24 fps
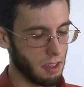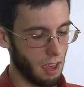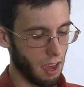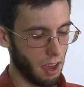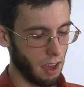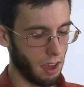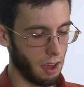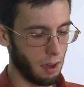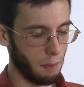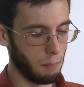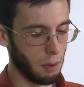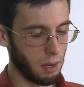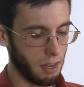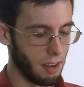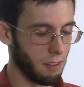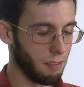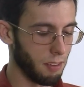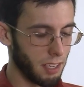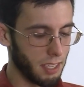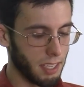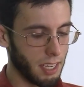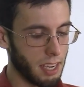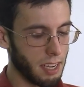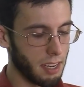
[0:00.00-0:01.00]
Uh, but if
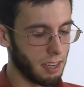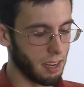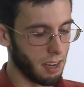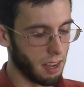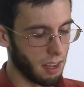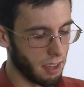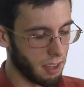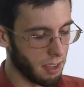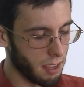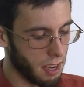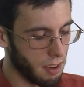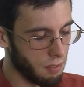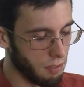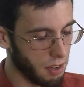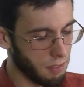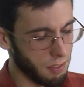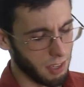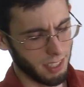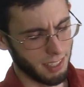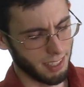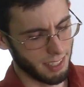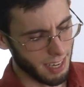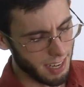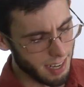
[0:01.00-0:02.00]
it did, even if
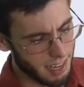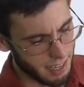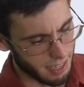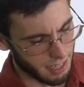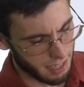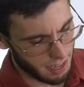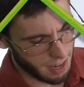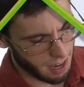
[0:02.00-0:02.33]
it didn't,